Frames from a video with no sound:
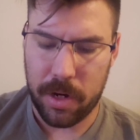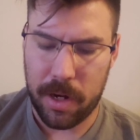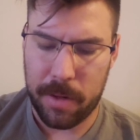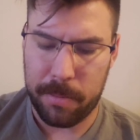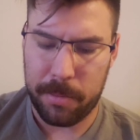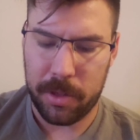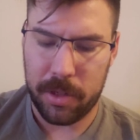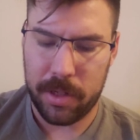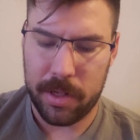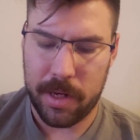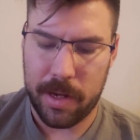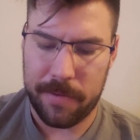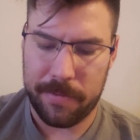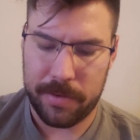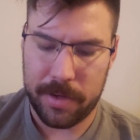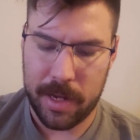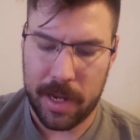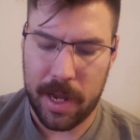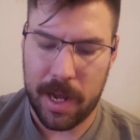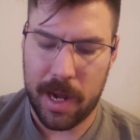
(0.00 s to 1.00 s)
humble enough
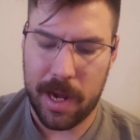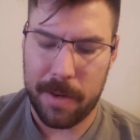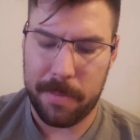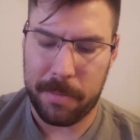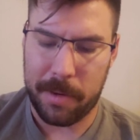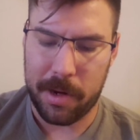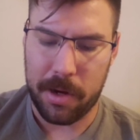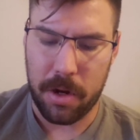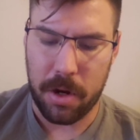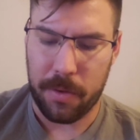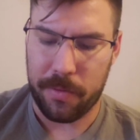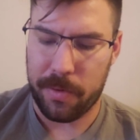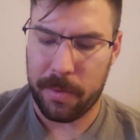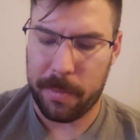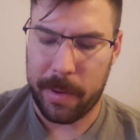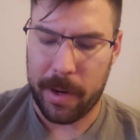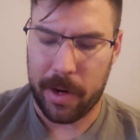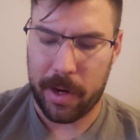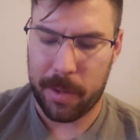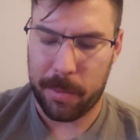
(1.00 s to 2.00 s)
to hide my
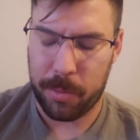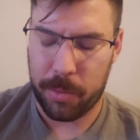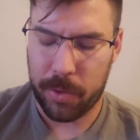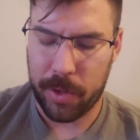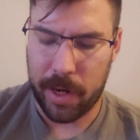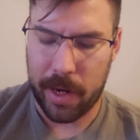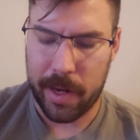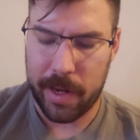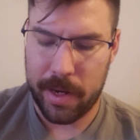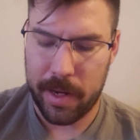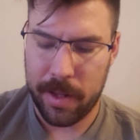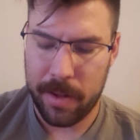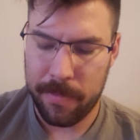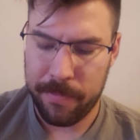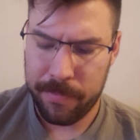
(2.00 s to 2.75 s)
overbearing pride,